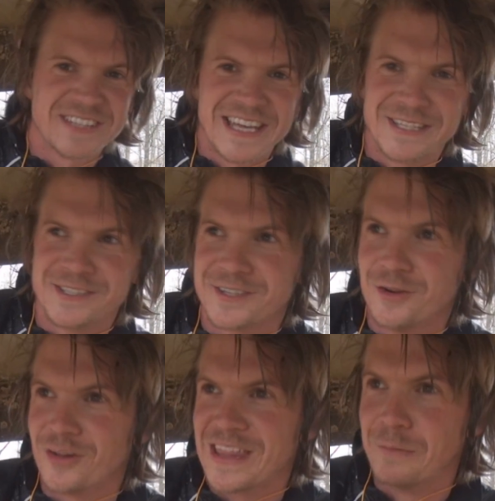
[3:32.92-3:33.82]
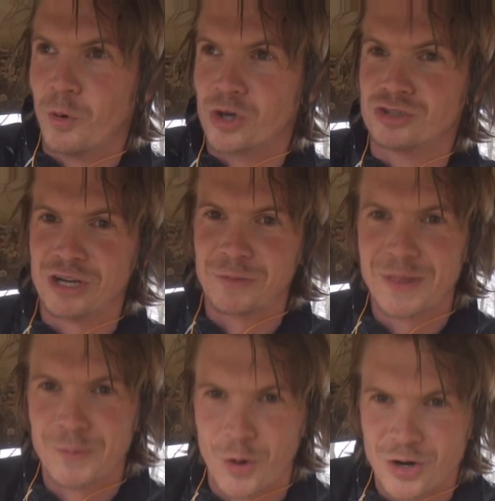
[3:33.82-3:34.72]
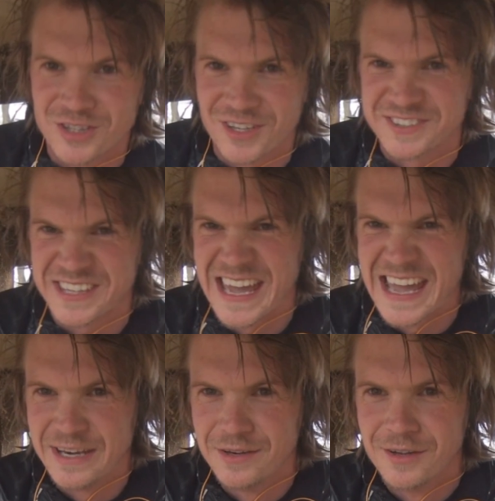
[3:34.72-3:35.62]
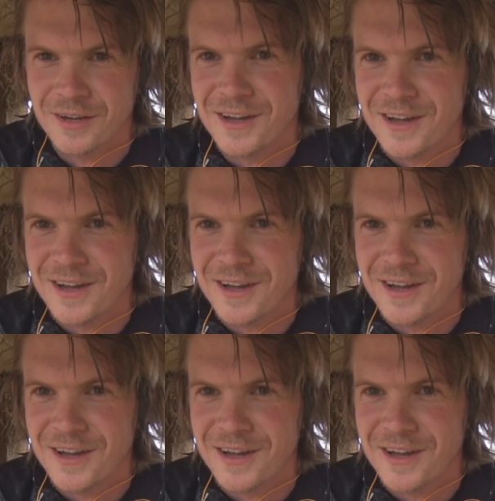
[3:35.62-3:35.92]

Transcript: they're designed to not let water in, when the water does get in,